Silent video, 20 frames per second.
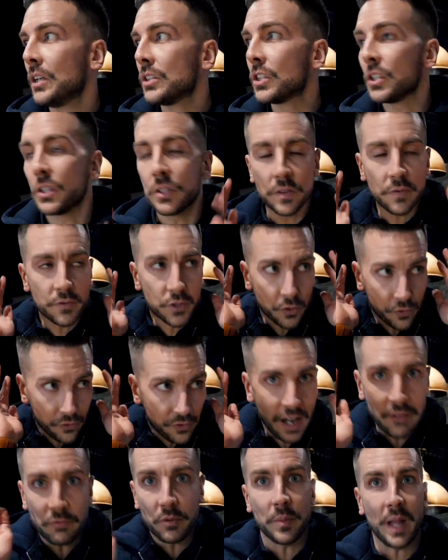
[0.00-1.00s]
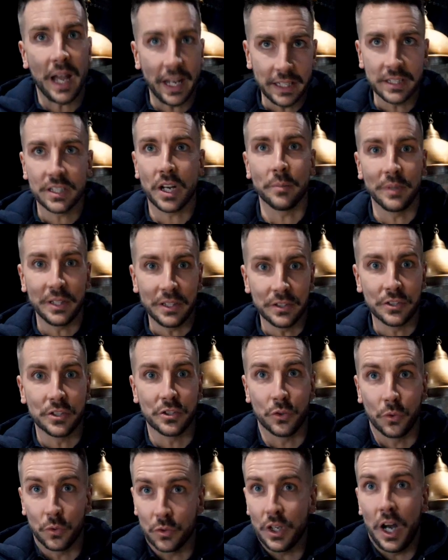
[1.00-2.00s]
to, to fathom that he's coming in to
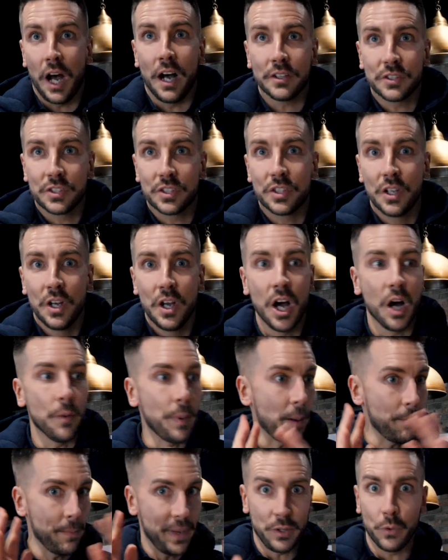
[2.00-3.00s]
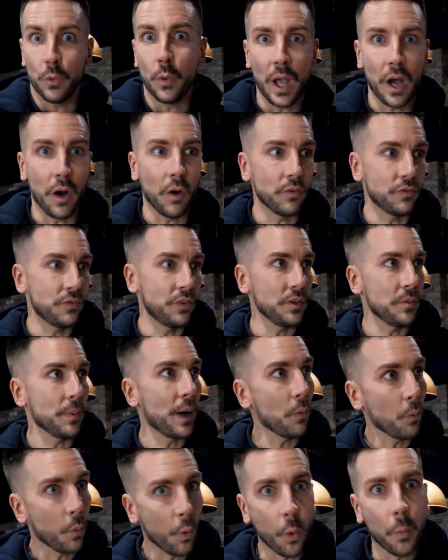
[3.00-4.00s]
talk to us about mental health and
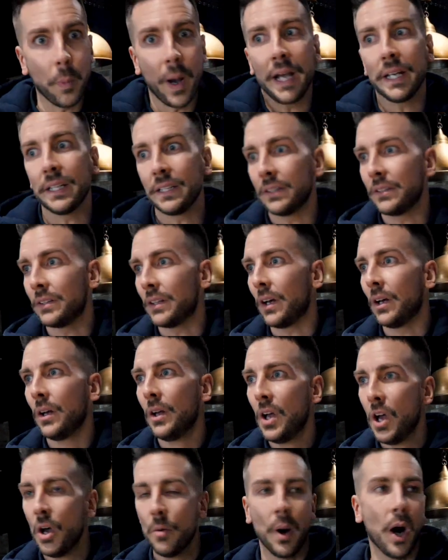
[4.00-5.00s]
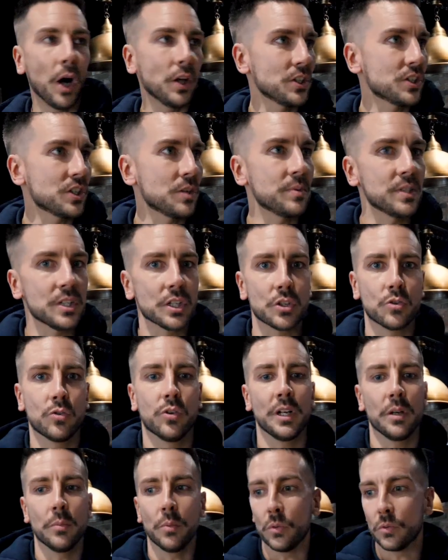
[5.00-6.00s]
about Paint, and the partnership is
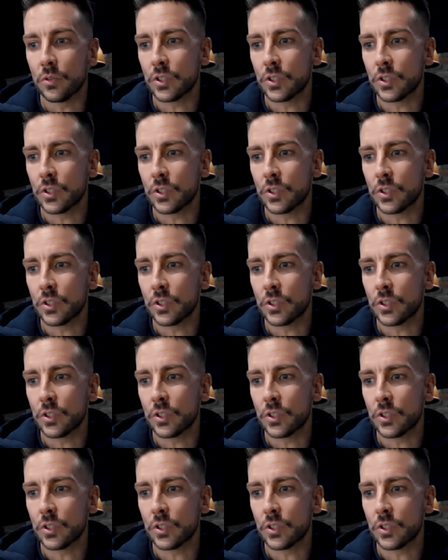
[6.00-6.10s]
incredible.